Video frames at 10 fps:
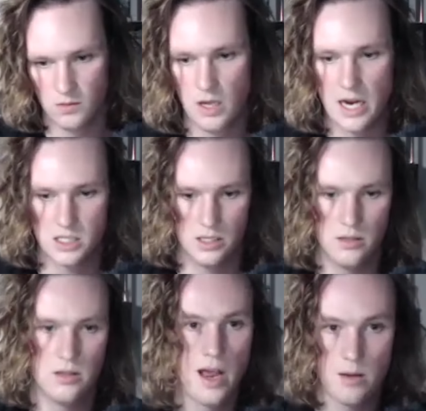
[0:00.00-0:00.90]

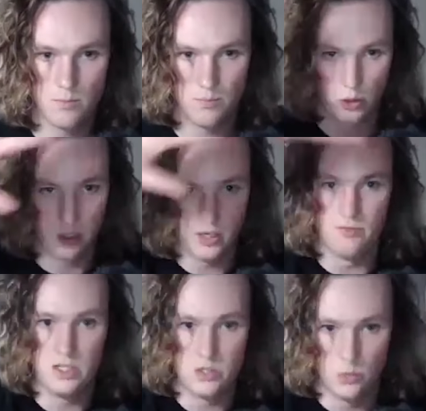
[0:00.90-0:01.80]
actually then put in a
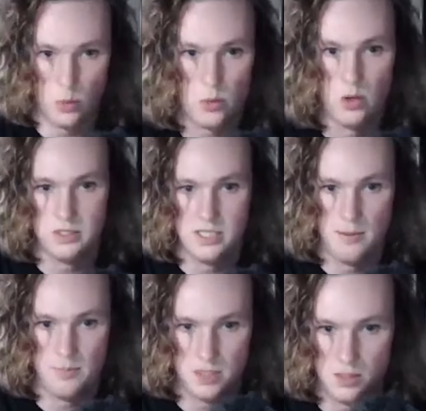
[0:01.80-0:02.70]
visual
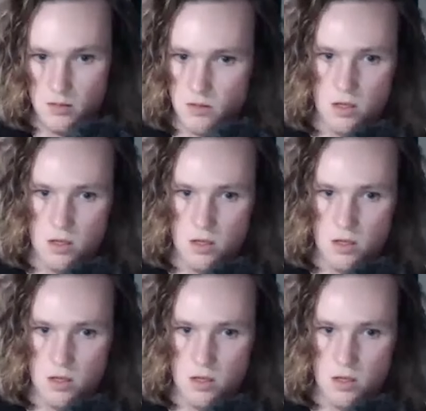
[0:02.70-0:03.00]
concept and,